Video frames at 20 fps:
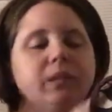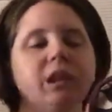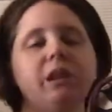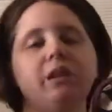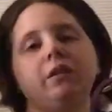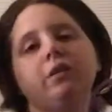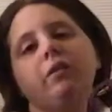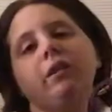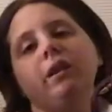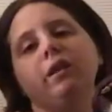
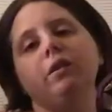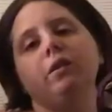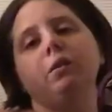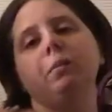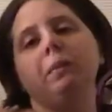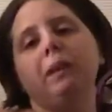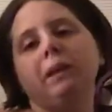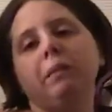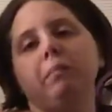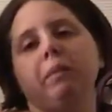That's a great little
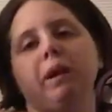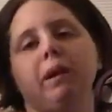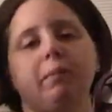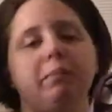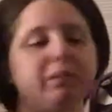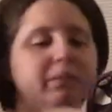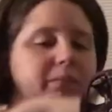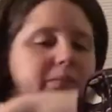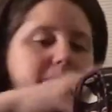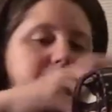pick-me-up.
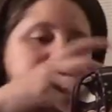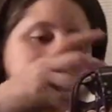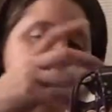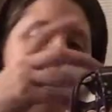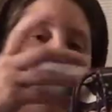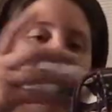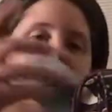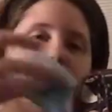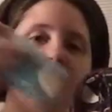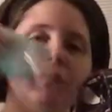
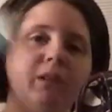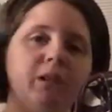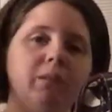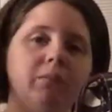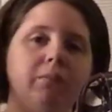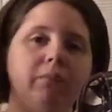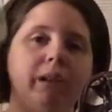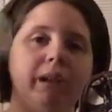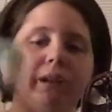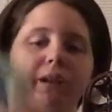
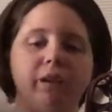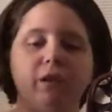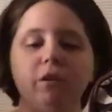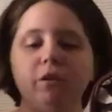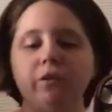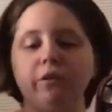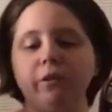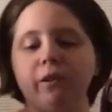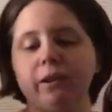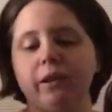My
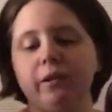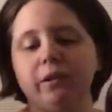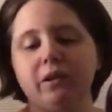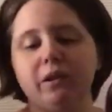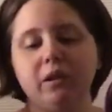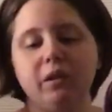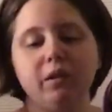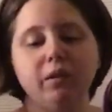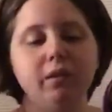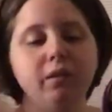deodorant.
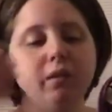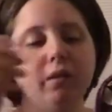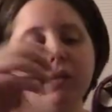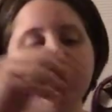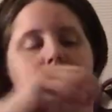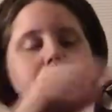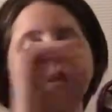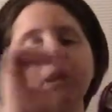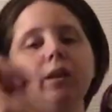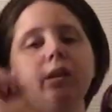
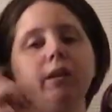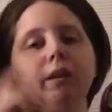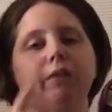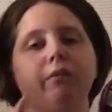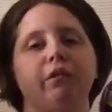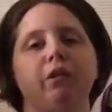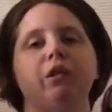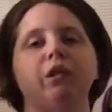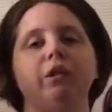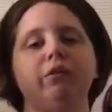
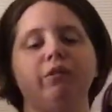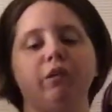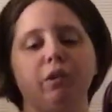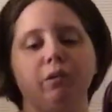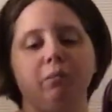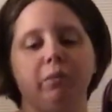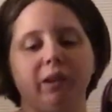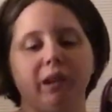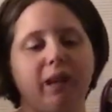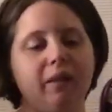Never leave
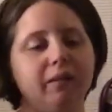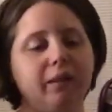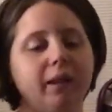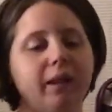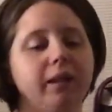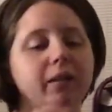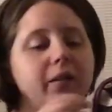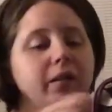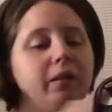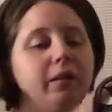home without
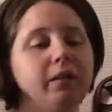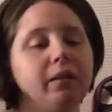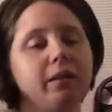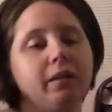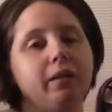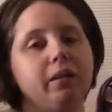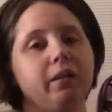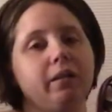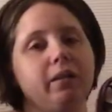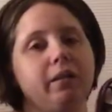that
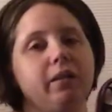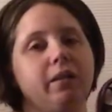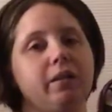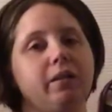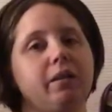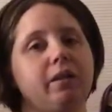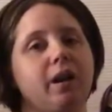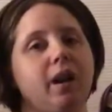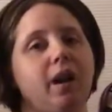because